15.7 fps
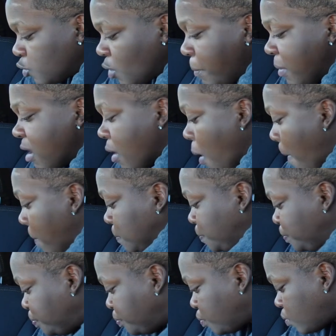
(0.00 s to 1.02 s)
Put it up.
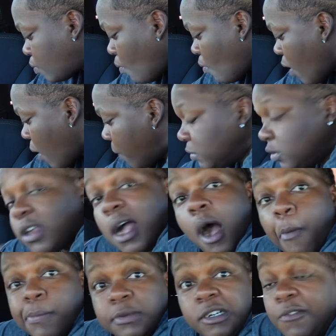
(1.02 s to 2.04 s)
No,